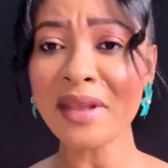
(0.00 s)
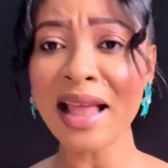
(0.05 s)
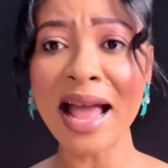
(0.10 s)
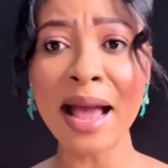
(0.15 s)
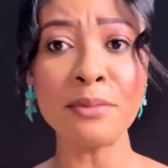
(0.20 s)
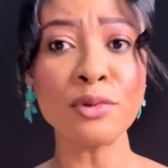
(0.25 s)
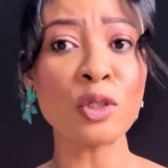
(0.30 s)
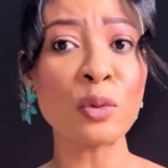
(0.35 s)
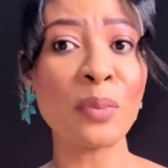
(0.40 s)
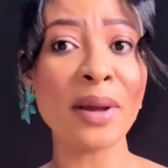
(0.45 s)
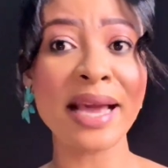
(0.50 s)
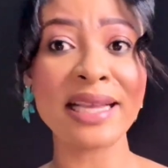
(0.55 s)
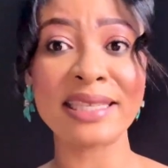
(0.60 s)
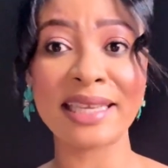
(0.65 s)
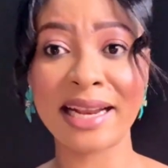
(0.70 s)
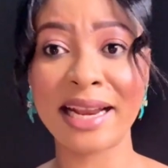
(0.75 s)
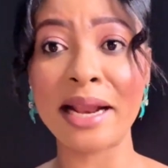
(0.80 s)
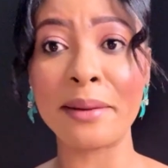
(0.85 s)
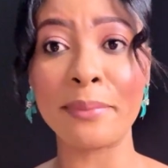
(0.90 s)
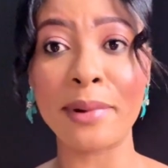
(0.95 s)
I'm super
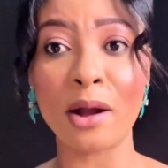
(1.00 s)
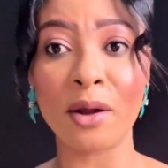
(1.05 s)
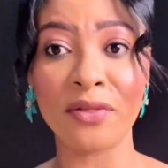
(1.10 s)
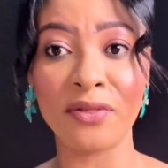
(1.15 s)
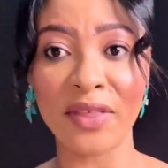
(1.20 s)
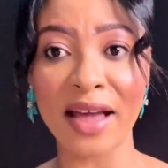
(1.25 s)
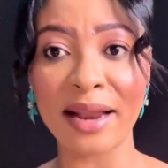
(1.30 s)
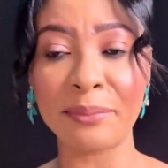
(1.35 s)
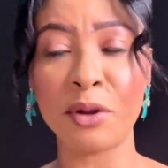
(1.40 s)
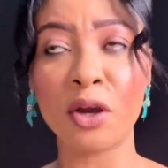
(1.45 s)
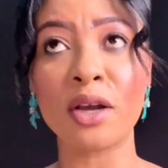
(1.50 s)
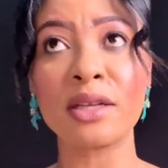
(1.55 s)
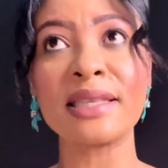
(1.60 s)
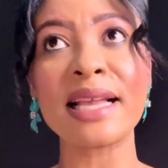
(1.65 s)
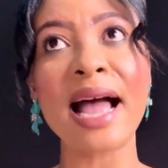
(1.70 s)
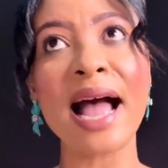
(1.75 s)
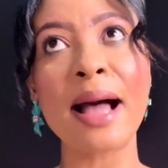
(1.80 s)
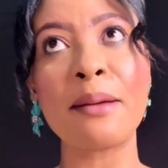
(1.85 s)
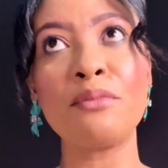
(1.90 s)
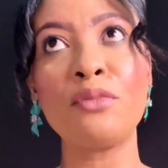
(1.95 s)
excited about that because
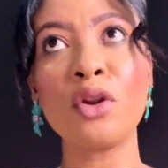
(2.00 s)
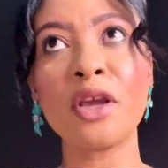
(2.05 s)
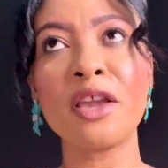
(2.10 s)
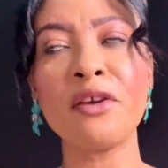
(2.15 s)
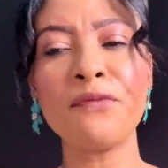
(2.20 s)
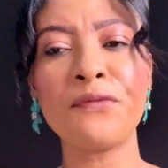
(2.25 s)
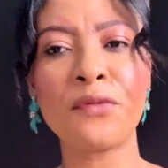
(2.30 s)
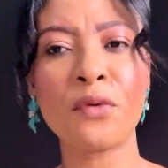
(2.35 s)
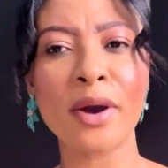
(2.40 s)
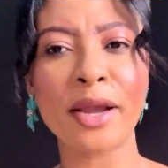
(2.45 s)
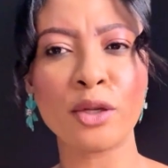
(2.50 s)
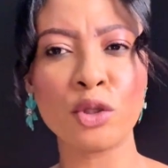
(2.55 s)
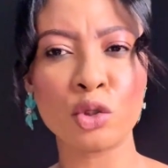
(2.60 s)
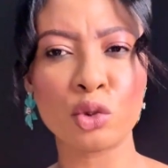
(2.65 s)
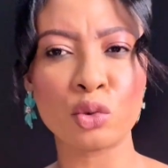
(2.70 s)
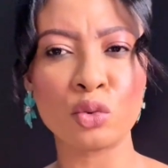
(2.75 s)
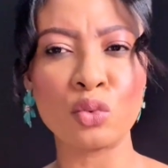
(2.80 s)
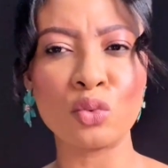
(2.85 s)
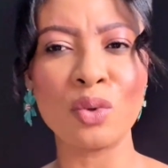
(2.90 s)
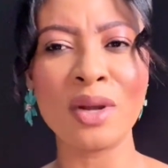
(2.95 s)
I'm looking forward
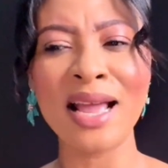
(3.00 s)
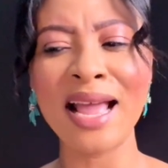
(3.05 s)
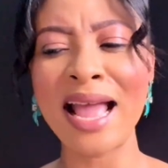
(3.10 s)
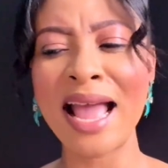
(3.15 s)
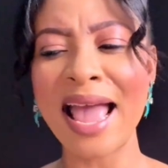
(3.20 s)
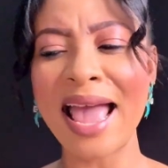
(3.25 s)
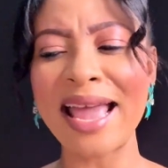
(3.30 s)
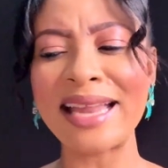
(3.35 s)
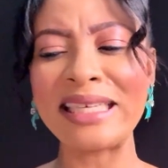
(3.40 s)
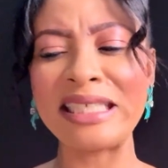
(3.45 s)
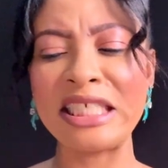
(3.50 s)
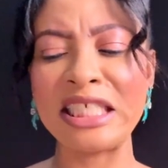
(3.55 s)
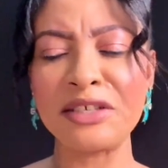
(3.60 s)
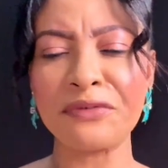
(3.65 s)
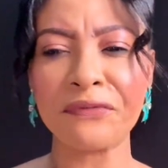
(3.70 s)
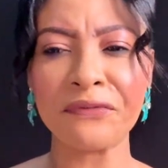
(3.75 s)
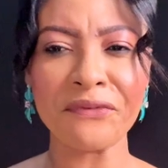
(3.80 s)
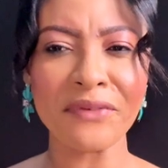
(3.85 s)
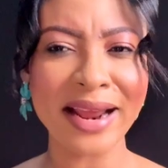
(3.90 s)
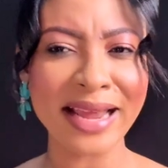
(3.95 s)
to a
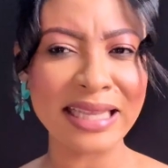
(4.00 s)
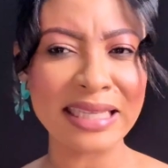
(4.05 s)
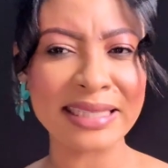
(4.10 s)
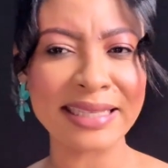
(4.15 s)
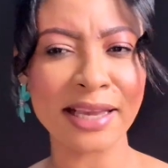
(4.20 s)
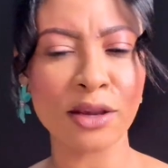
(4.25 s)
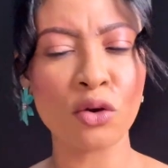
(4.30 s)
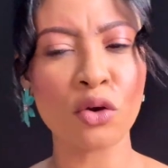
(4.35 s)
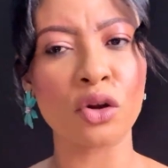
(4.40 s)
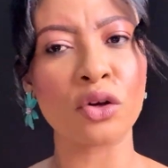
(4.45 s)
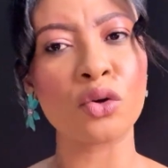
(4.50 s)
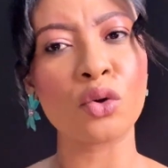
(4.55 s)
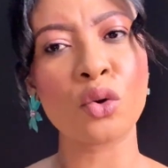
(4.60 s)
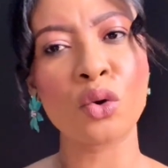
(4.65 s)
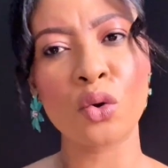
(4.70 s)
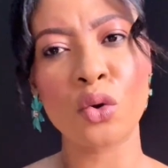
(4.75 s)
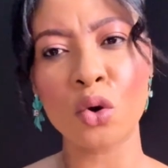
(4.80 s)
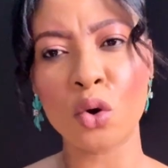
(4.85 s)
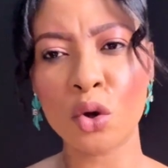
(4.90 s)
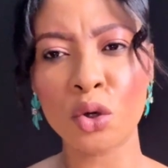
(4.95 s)
different take on
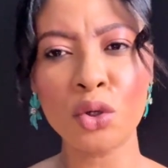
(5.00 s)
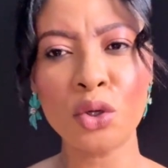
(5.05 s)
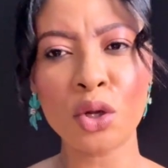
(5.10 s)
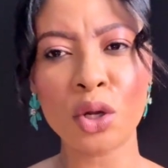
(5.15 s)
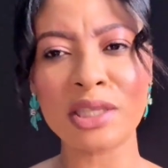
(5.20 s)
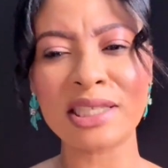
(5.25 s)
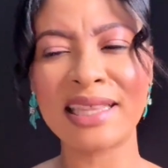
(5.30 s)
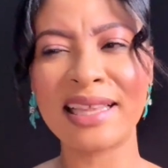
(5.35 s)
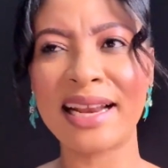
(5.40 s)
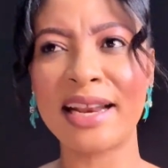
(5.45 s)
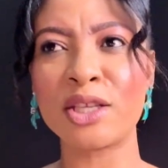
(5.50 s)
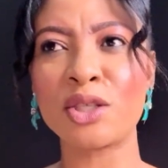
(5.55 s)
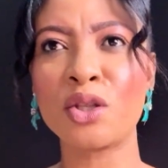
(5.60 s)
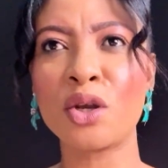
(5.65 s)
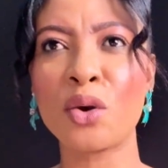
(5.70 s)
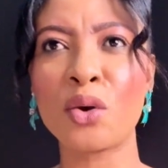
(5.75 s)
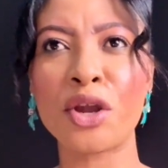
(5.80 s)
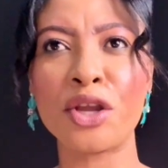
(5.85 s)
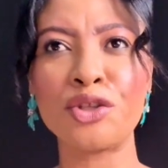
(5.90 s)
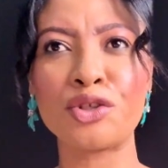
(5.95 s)
coconuts that is
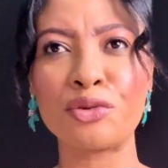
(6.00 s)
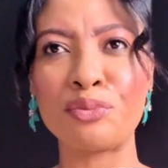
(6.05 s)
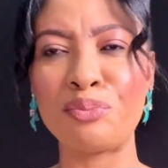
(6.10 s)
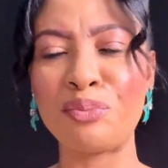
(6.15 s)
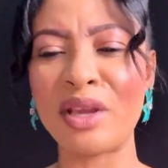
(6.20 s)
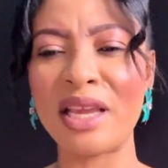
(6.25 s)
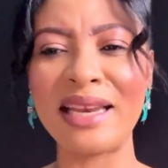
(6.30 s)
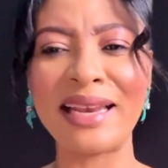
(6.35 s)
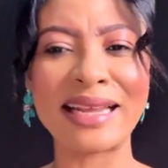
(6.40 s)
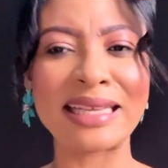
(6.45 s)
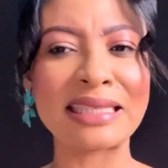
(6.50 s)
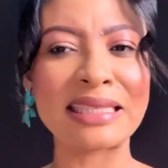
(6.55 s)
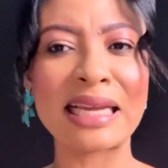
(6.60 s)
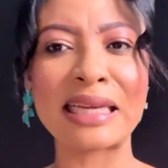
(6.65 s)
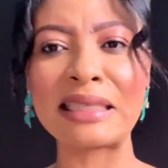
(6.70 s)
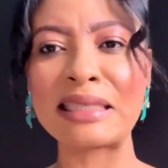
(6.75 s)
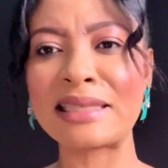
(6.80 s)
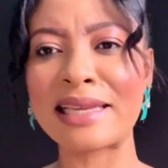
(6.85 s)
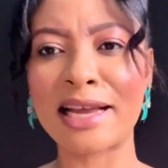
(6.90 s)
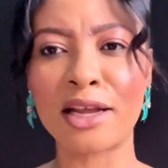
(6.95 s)
not going to be the
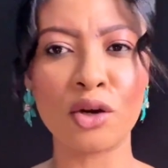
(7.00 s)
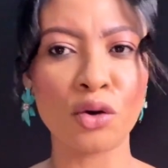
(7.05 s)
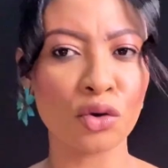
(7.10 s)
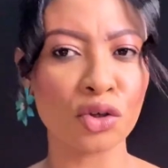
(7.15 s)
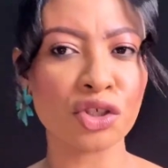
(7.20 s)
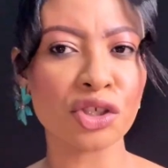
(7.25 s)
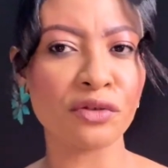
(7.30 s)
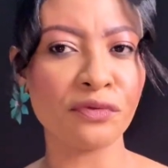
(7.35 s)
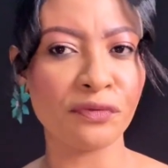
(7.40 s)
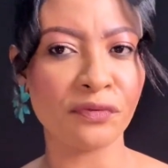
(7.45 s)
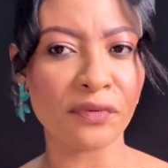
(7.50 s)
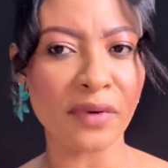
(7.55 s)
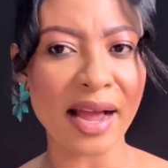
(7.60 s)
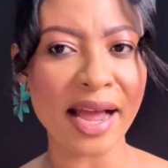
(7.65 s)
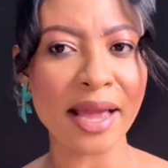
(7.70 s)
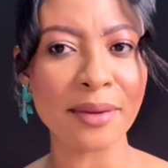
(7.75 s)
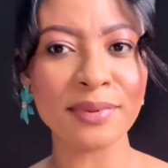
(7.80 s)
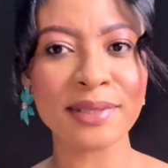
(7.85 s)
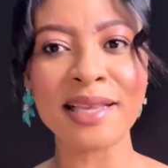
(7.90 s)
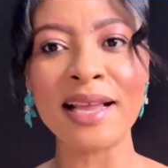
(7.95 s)
suntan lotion
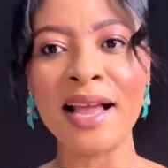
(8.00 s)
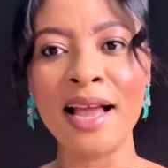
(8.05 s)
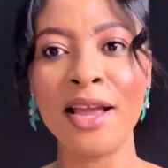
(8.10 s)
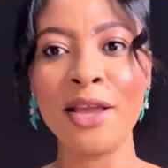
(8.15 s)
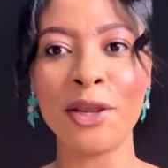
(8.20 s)
vibes.